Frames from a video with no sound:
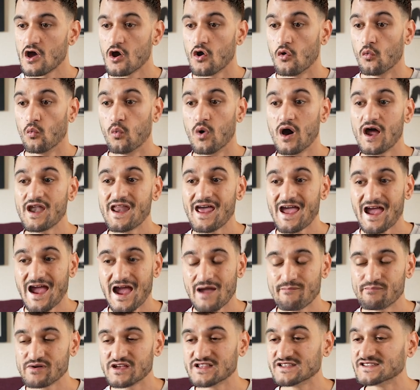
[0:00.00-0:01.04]
What
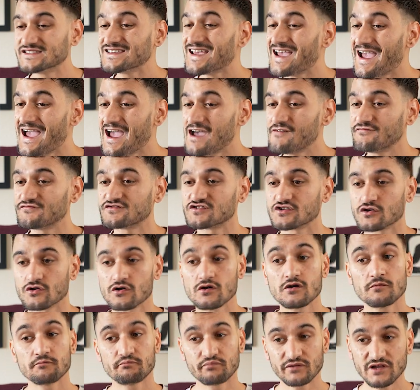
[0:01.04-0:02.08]
happens
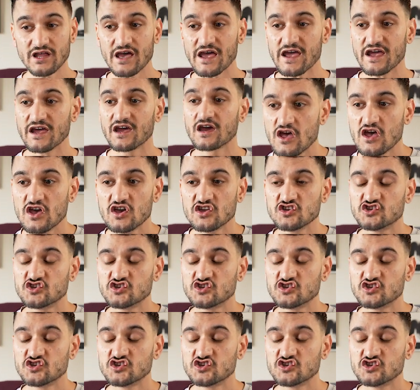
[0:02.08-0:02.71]
after blank?